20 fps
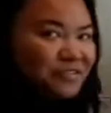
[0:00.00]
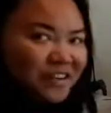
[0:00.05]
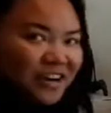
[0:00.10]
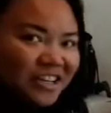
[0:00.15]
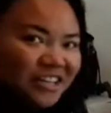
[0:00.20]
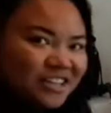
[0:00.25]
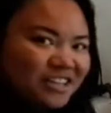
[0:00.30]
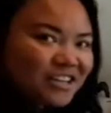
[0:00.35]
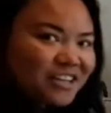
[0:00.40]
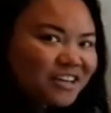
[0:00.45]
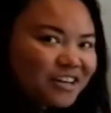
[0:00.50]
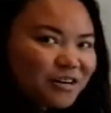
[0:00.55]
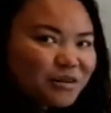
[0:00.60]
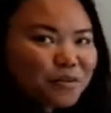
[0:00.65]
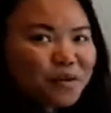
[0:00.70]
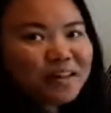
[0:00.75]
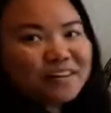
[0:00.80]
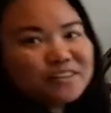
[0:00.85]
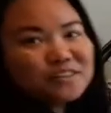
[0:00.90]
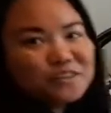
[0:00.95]
fresh air
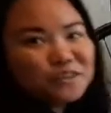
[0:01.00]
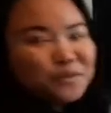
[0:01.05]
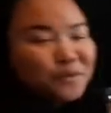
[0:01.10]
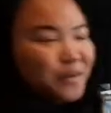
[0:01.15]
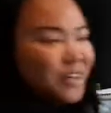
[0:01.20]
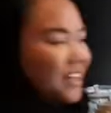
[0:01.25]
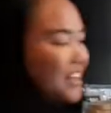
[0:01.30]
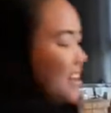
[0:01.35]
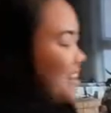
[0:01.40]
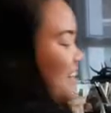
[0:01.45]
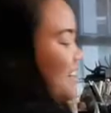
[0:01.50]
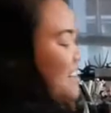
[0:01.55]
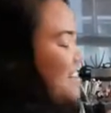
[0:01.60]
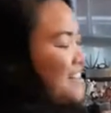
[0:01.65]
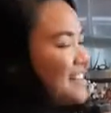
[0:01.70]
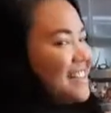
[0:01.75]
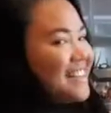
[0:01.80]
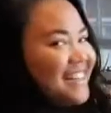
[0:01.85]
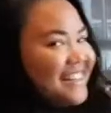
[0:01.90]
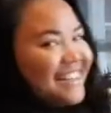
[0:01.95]
while doing
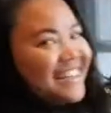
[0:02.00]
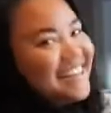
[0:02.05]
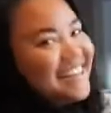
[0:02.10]
this.